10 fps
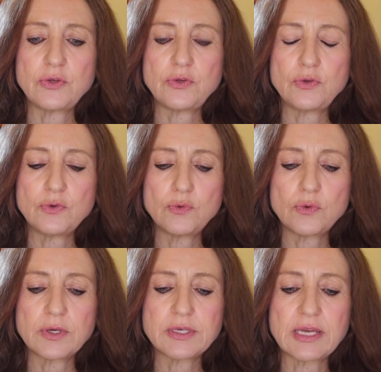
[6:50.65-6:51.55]

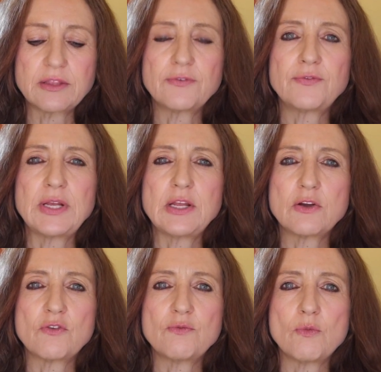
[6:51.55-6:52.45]
you get the
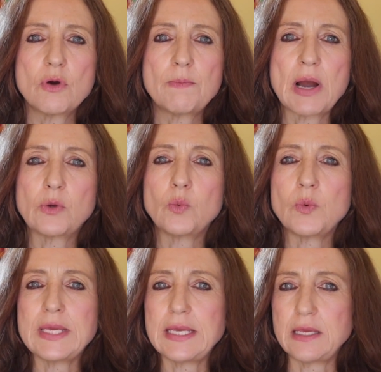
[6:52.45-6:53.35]
feeling of more about
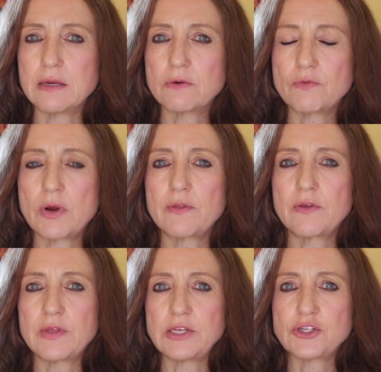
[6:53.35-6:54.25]
we
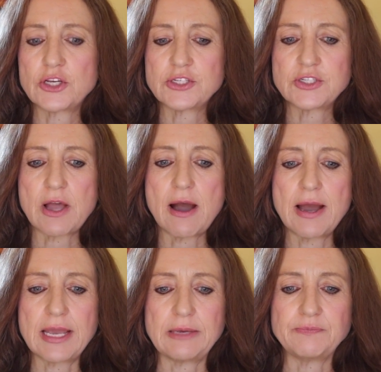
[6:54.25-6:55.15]
rather than just
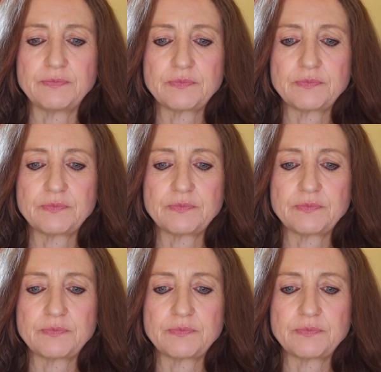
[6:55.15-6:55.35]
I.